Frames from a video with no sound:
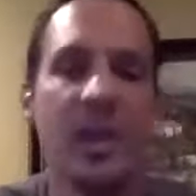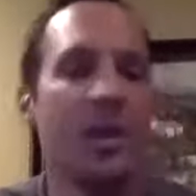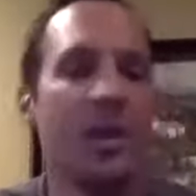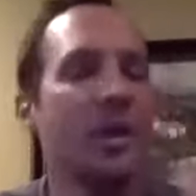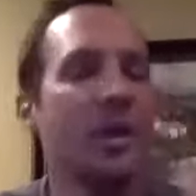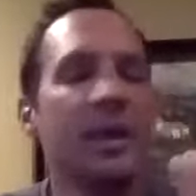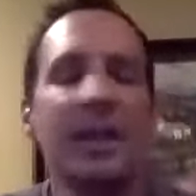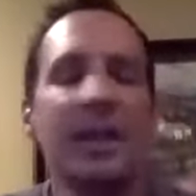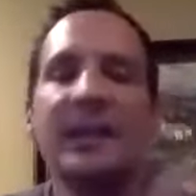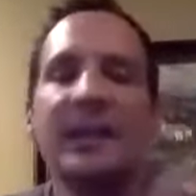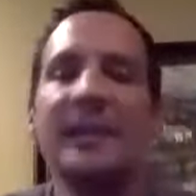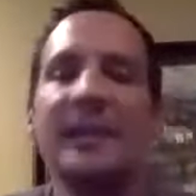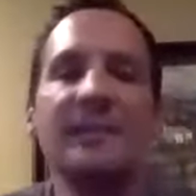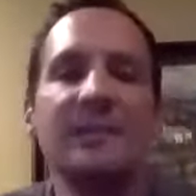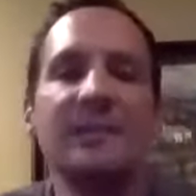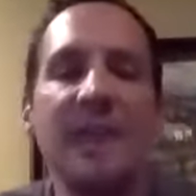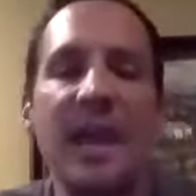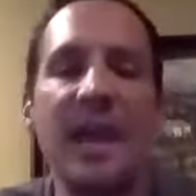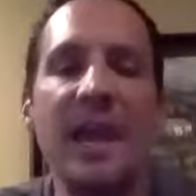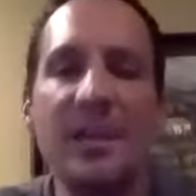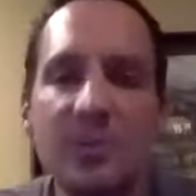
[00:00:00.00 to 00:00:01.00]
It, it,
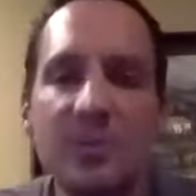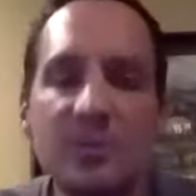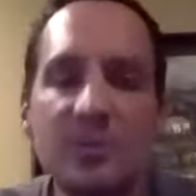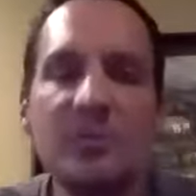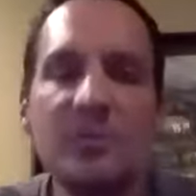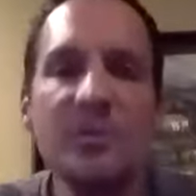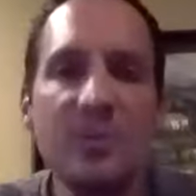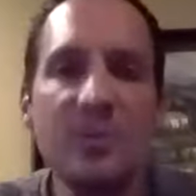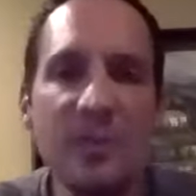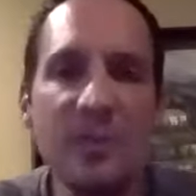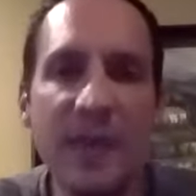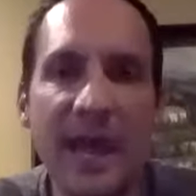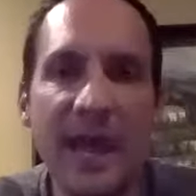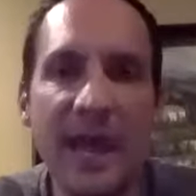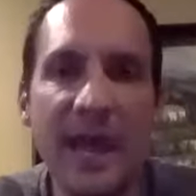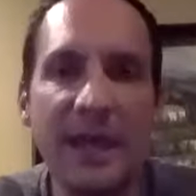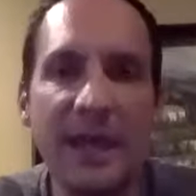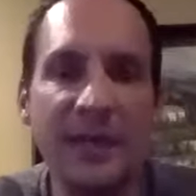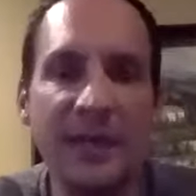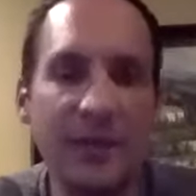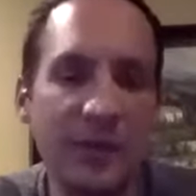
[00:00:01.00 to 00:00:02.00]
and you do
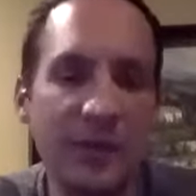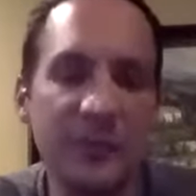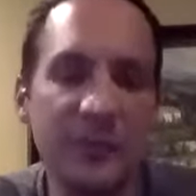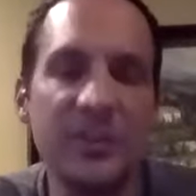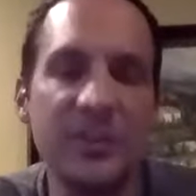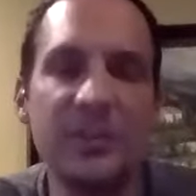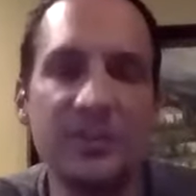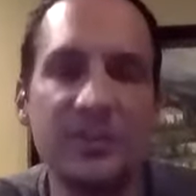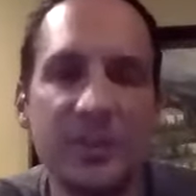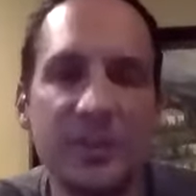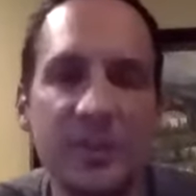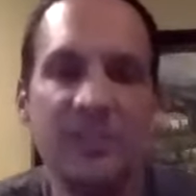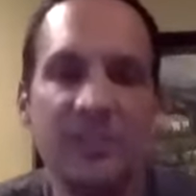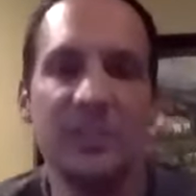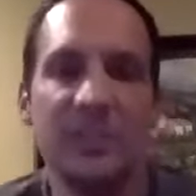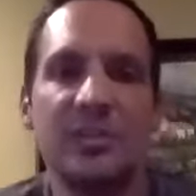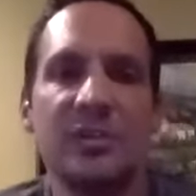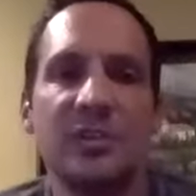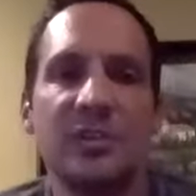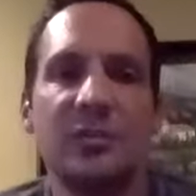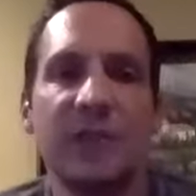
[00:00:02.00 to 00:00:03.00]
that and all of a sudden you start to
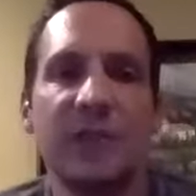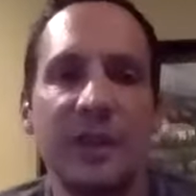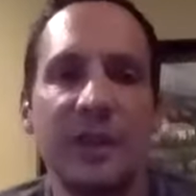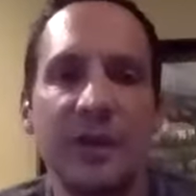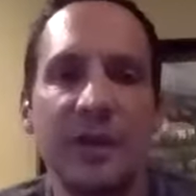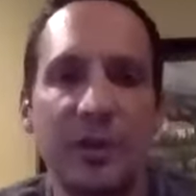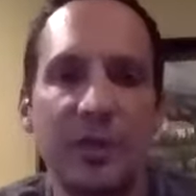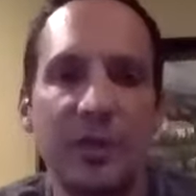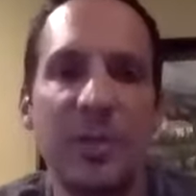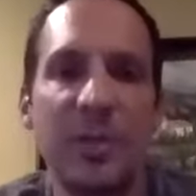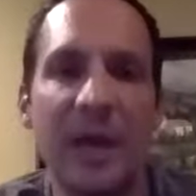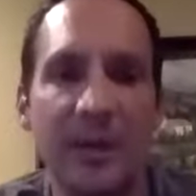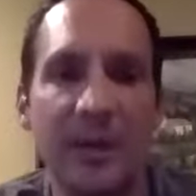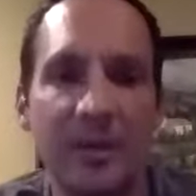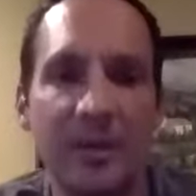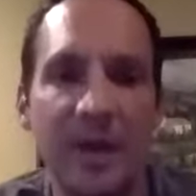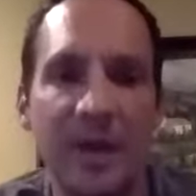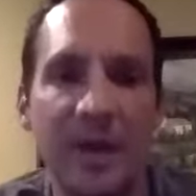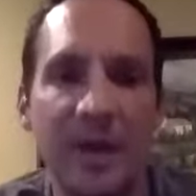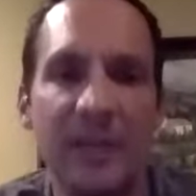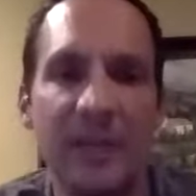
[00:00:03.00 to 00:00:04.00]
get your what I call your power
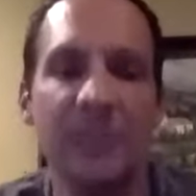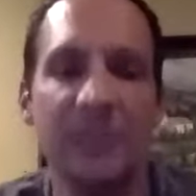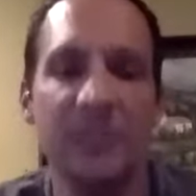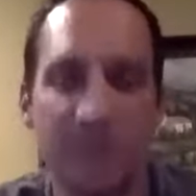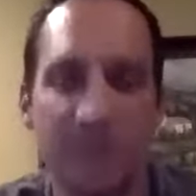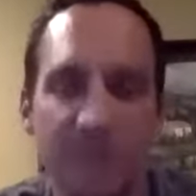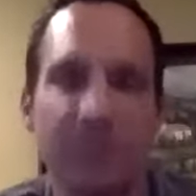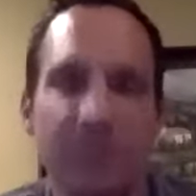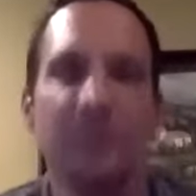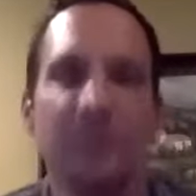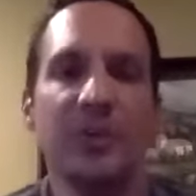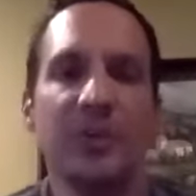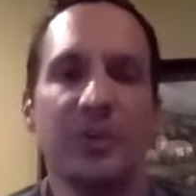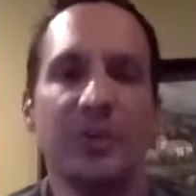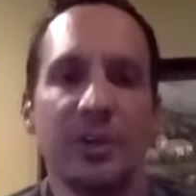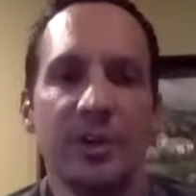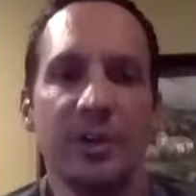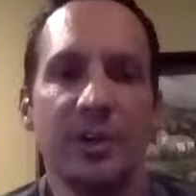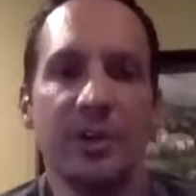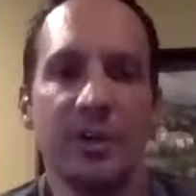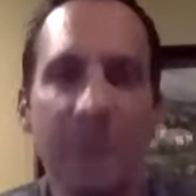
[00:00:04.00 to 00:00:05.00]
back and you start to feel
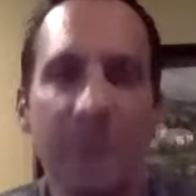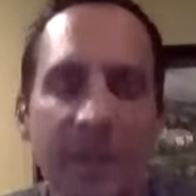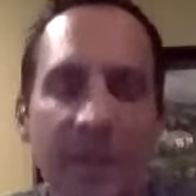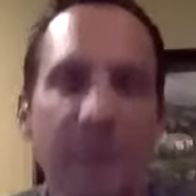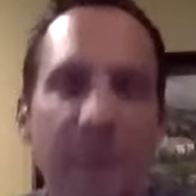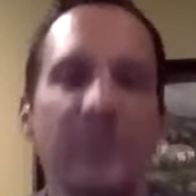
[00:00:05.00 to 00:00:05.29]
good.